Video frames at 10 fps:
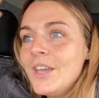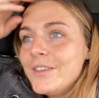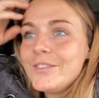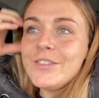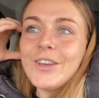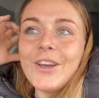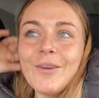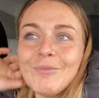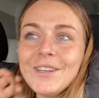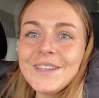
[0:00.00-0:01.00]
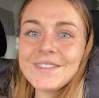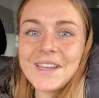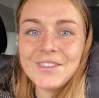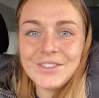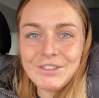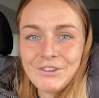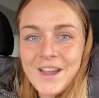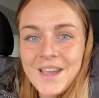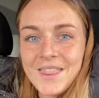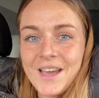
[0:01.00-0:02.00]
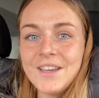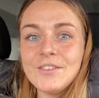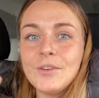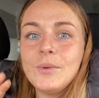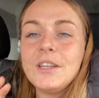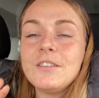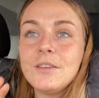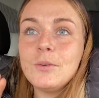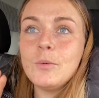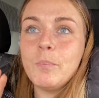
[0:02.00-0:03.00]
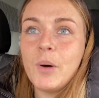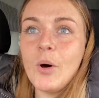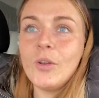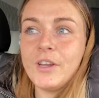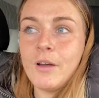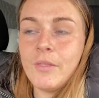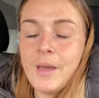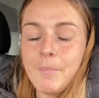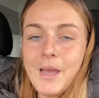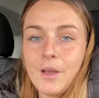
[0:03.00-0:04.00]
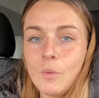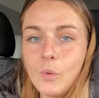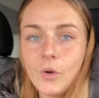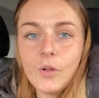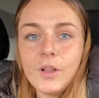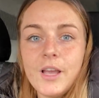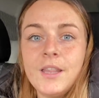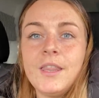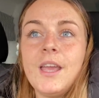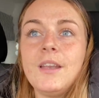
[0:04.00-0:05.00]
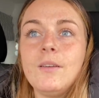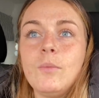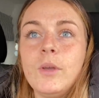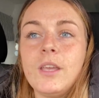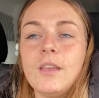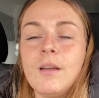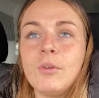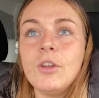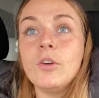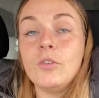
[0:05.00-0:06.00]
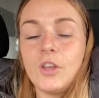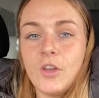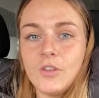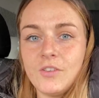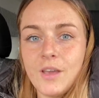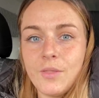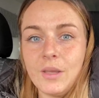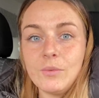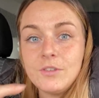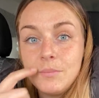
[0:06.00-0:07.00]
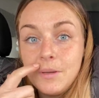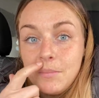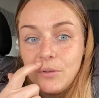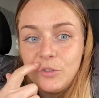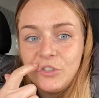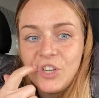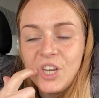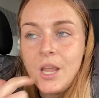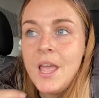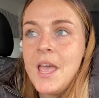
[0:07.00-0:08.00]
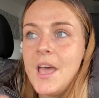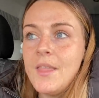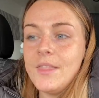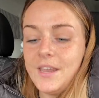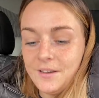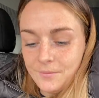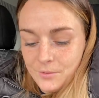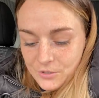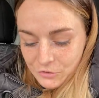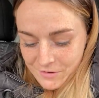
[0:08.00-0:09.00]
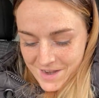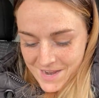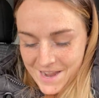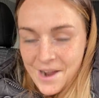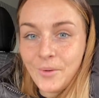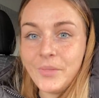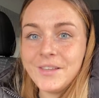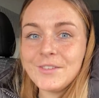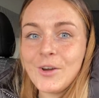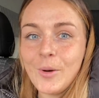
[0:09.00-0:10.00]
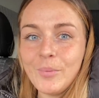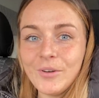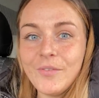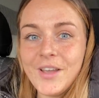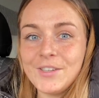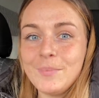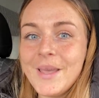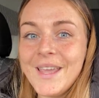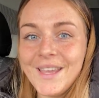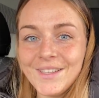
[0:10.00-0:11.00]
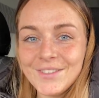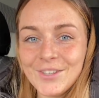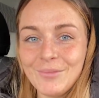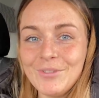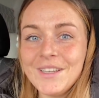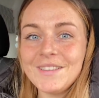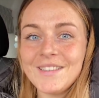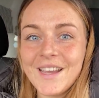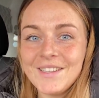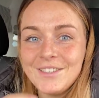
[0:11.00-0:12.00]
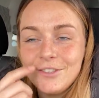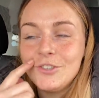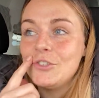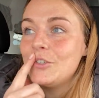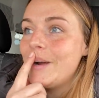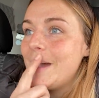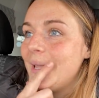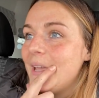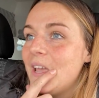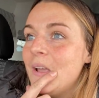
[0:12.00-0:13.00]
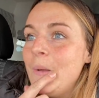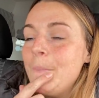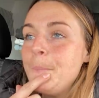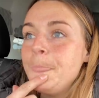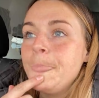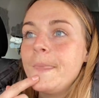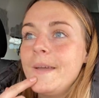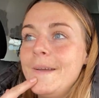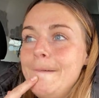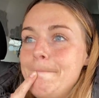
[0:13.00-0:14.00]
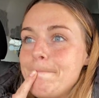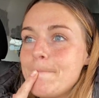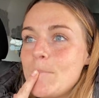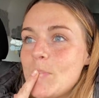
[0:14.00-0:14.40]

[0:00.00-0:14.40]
So I'm really excited to try that. So we need to board out that back wall, and then I'm going to undercoat it, I think, with some emulsion, and then I'm going to try out this copper effect paint. So I'm really excited to try it.